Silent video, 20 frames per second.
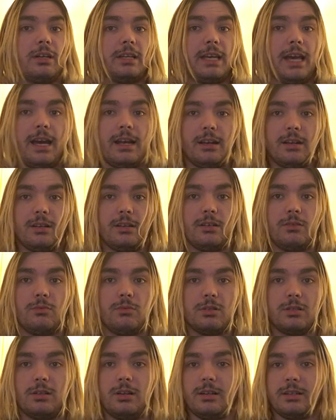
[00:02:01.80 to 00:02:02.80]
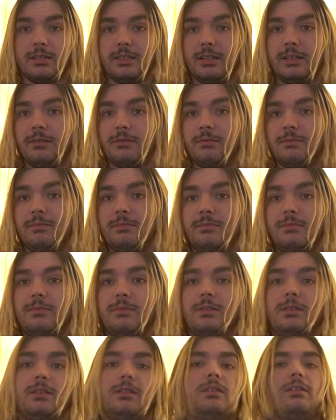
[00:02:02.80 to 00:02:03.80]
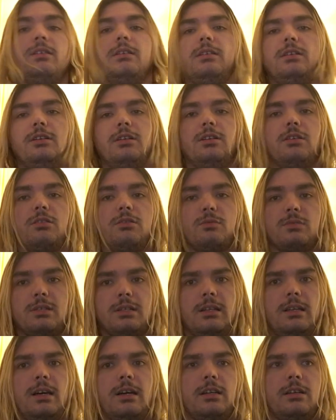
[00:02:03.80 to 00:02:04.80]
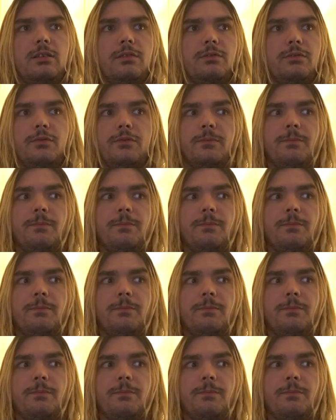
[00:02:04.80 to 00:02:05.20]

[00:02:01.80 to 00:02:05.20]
in Canada was locked down. You know, there was a lot of